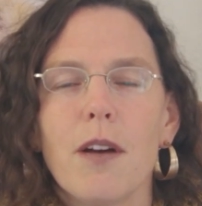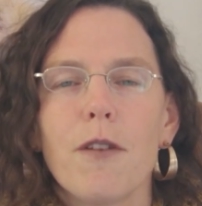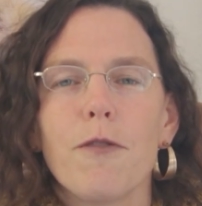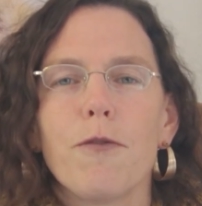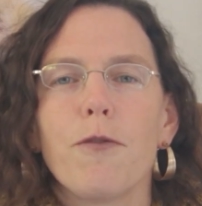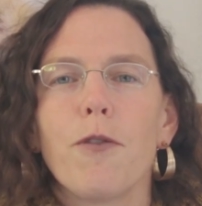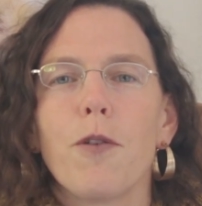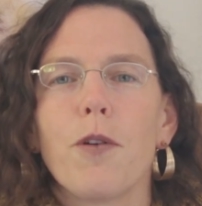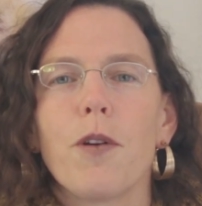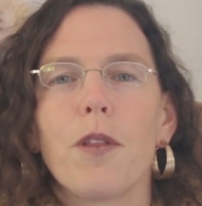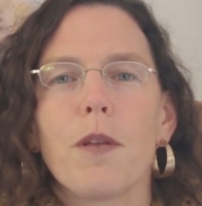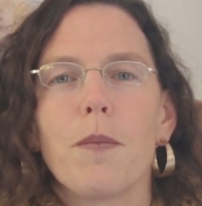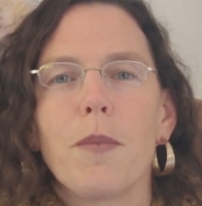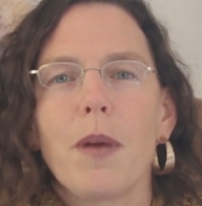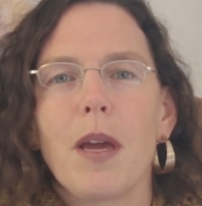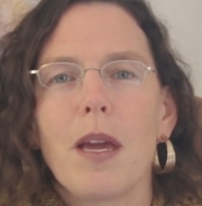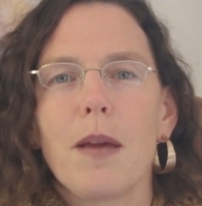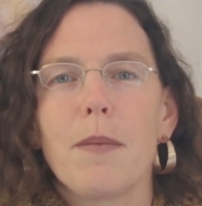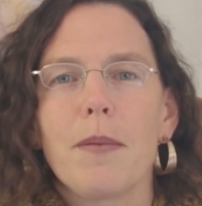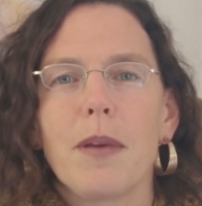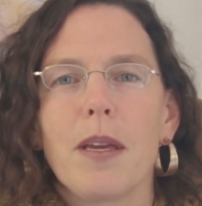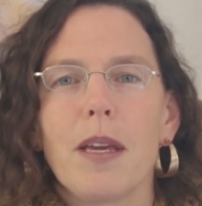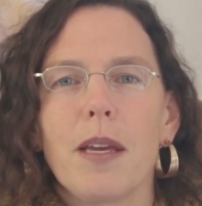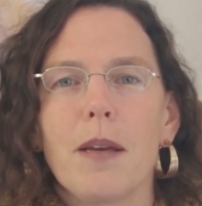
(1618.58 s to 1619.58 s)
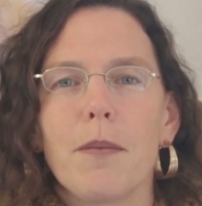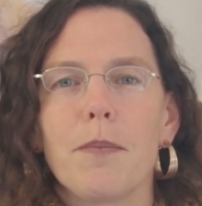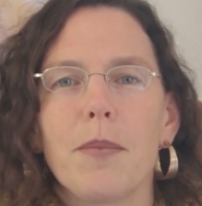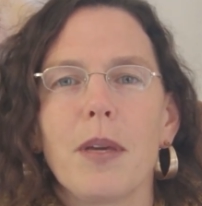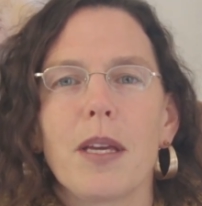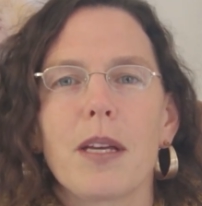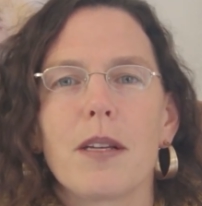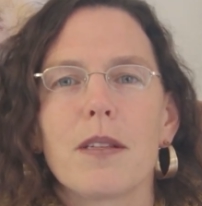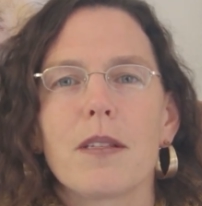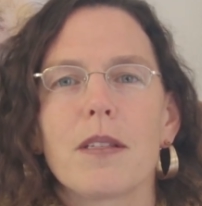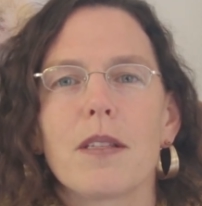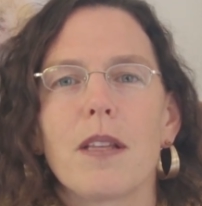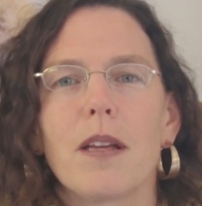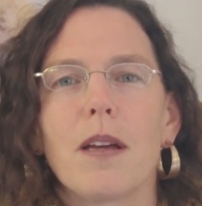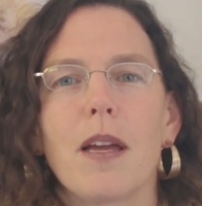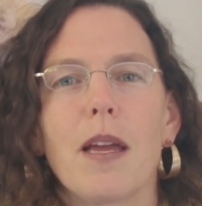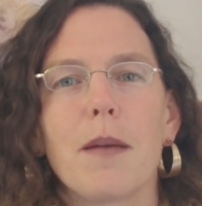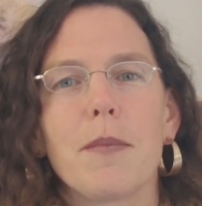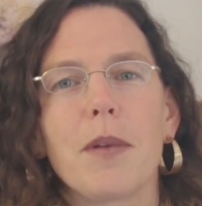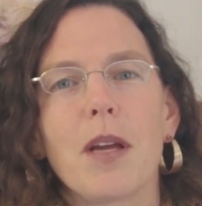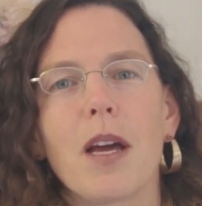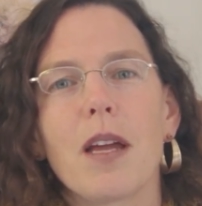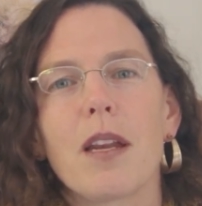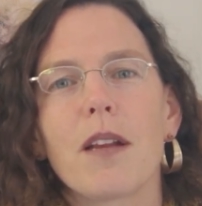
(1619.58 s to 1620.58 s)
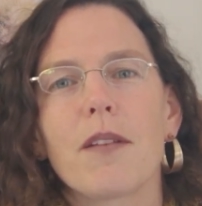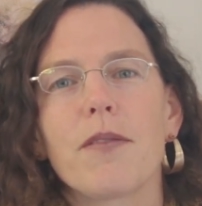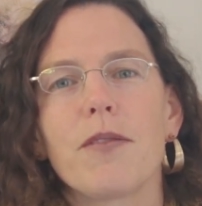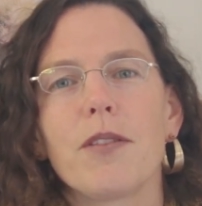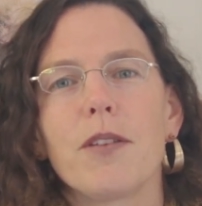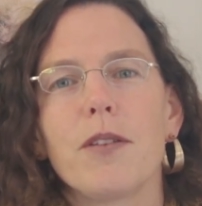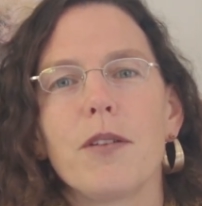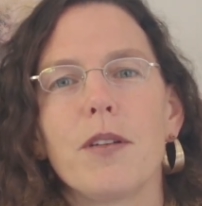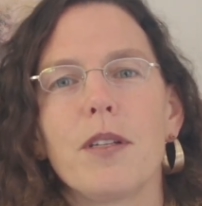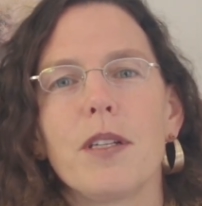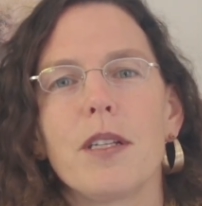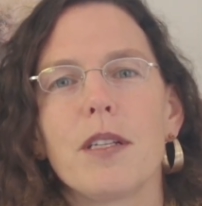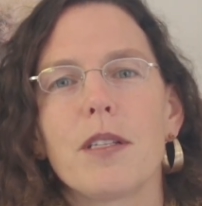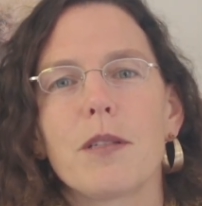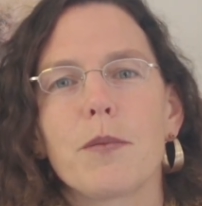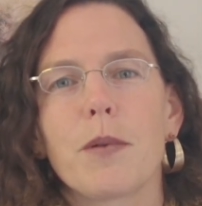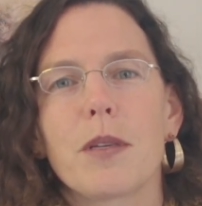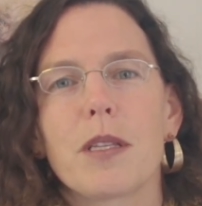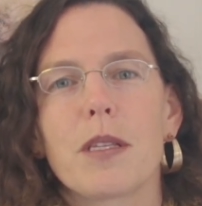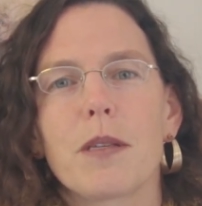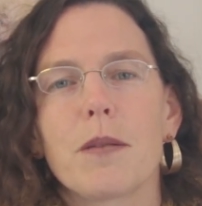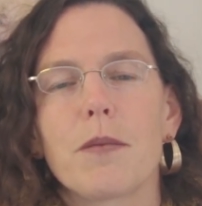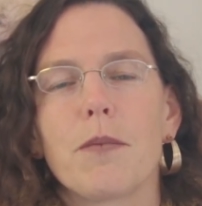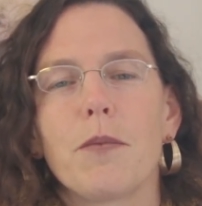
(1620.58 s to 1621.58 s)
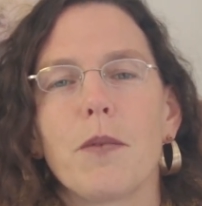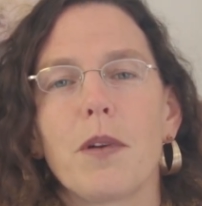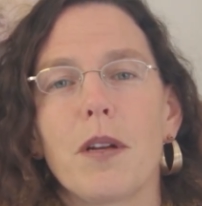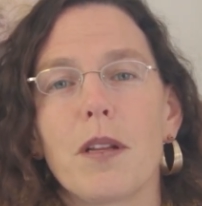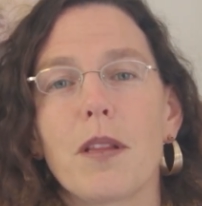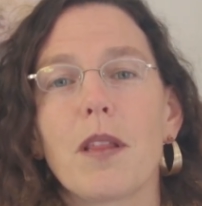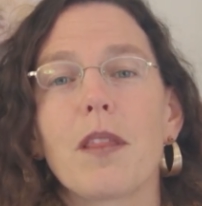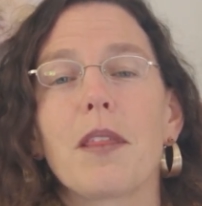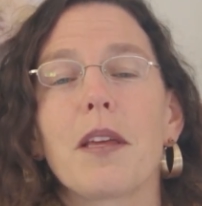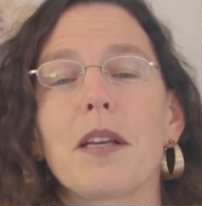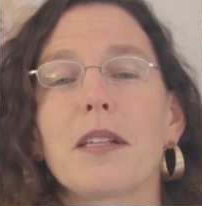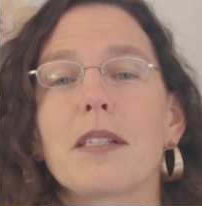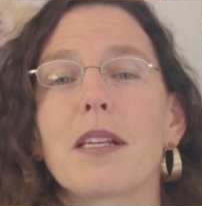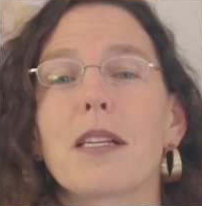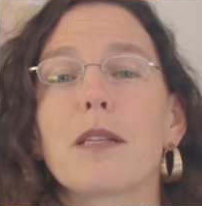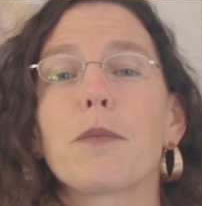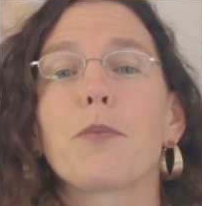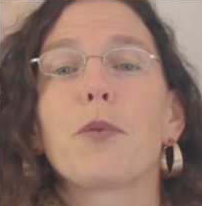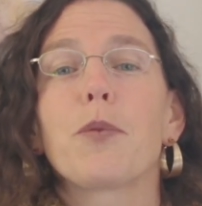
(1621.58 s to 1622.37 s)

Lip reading: for the baby, because the amniotic fluid is one of the things that's